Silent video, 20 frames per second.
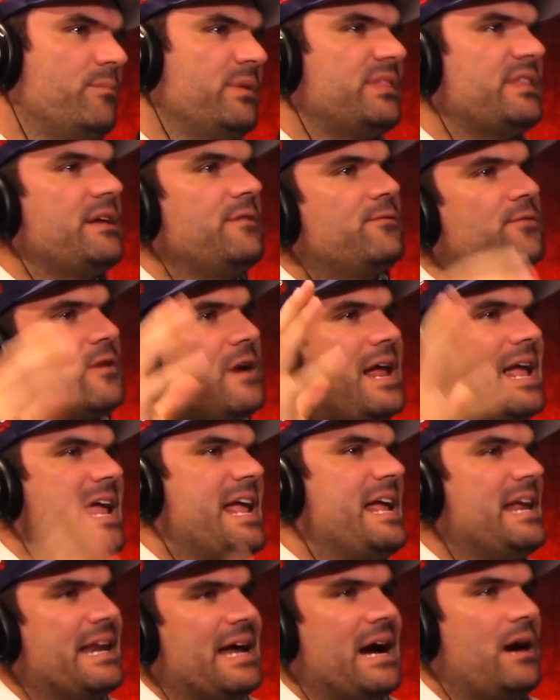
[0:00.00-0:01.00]
But then for
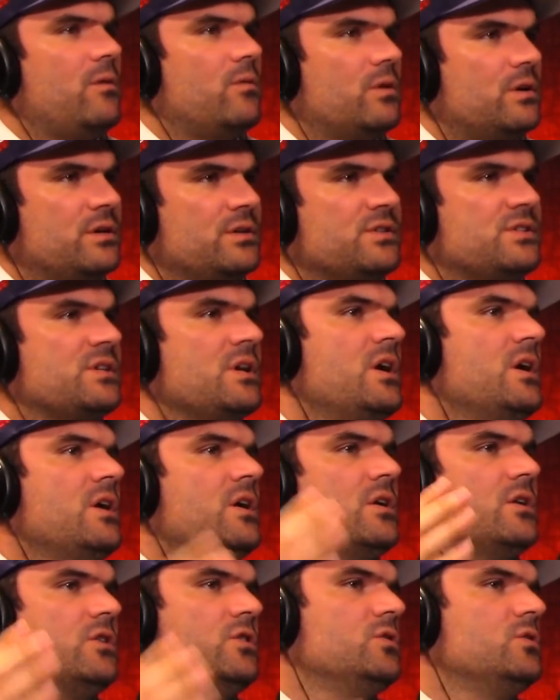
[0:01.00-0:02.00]
eight hours,
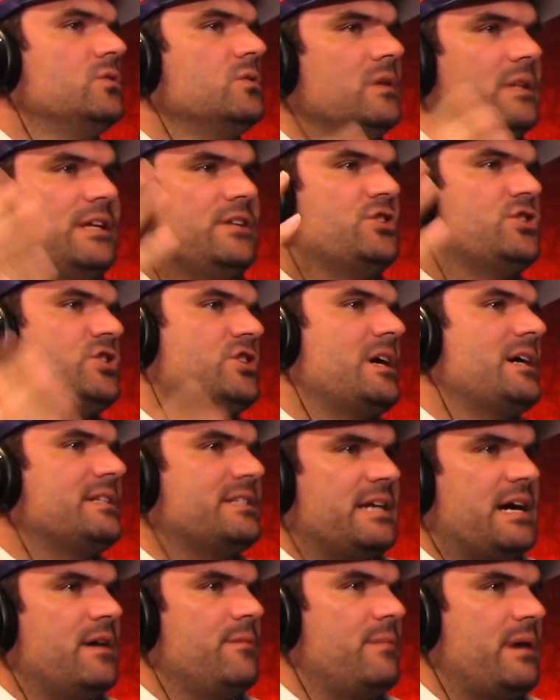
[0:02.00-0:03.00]
Google had
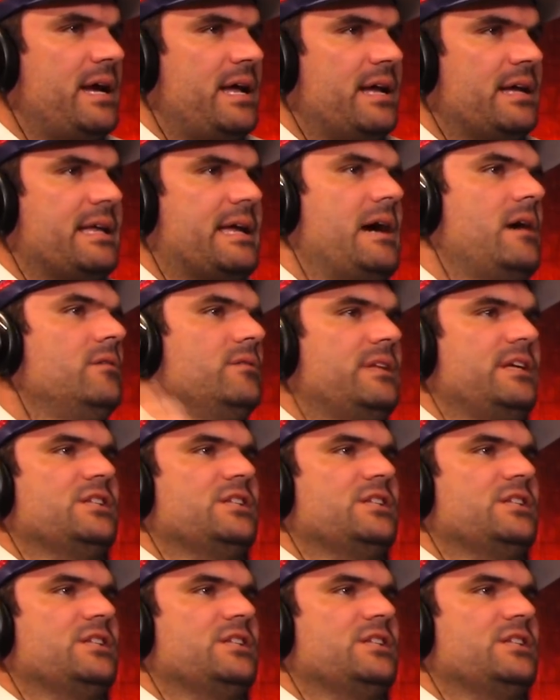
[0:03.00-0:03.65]
shut down my account.